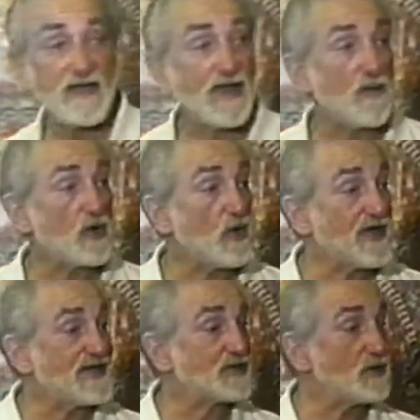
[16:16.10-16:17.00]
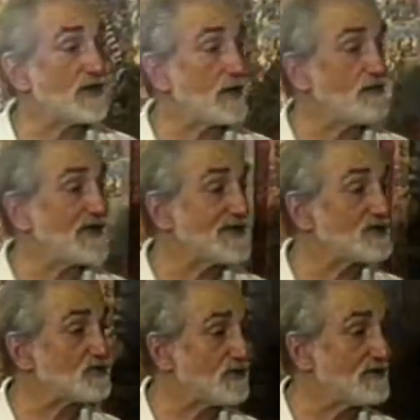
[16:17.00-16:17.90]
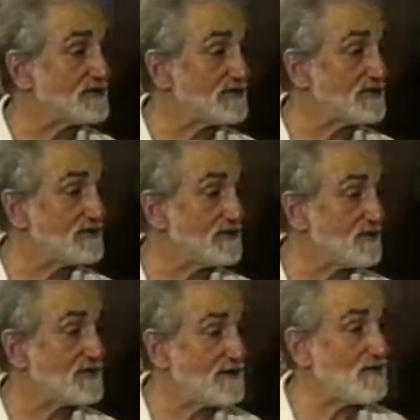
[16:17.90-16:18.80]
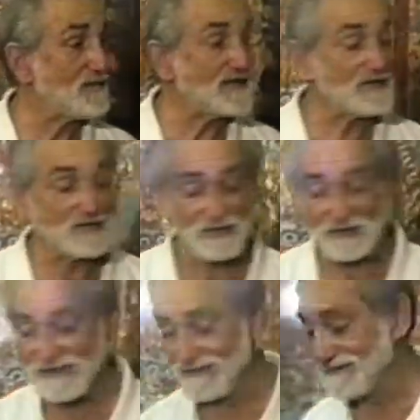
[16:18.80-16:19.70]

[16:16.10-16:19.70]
Now we're going into a little bit of history. Now bringing history.